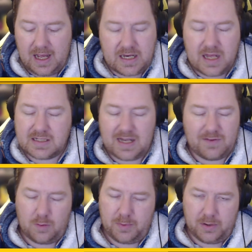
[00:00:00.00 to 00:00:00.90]
It has
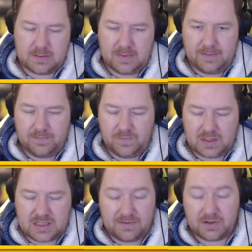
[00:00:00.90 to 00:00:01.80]
never appealed to me.
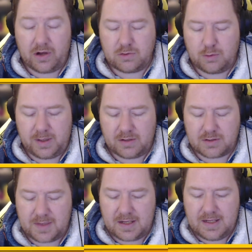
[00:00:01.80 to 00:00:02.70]
It's never going to appeal
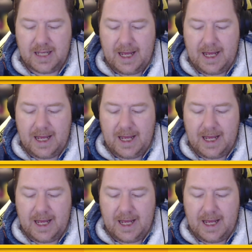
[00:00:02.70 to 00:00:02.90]
to me.